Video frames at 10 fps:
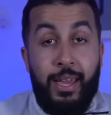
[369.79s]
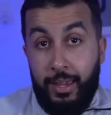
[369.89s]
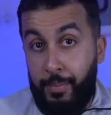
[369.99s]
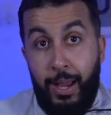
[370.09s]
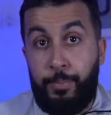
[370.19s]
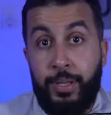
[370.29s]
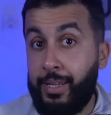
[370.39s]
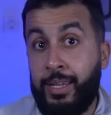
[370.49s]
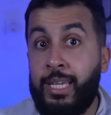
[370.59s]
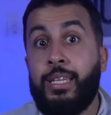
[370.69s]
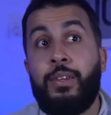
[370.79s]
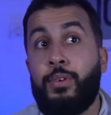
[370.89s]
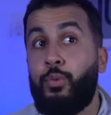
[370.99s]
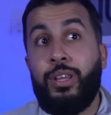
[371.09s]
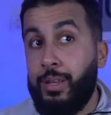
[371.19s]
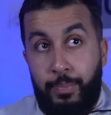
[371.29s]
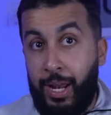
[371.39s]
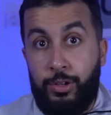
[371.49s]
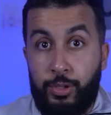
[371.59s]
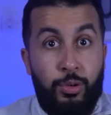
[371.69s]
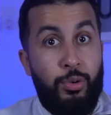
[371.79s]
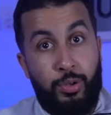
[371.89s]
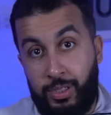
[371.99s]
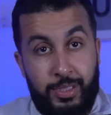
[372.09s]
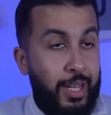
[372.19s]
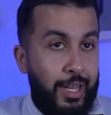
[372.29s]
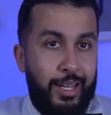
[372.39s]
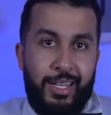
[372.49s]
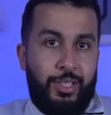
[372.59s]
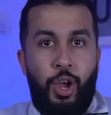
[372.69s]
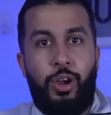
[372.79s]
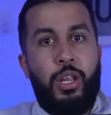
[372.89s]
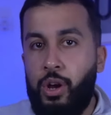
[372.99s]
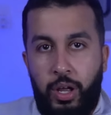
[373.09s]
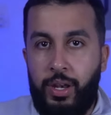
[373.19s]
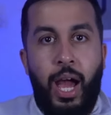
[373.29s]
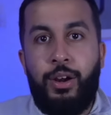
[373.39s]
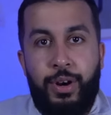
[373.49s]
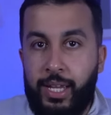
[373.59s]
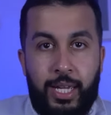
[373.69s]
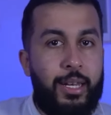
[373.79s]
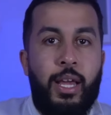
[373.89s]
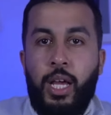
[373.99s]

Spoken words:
In my opinion, he can even win the Ballon d'Or because it's early on. I reckon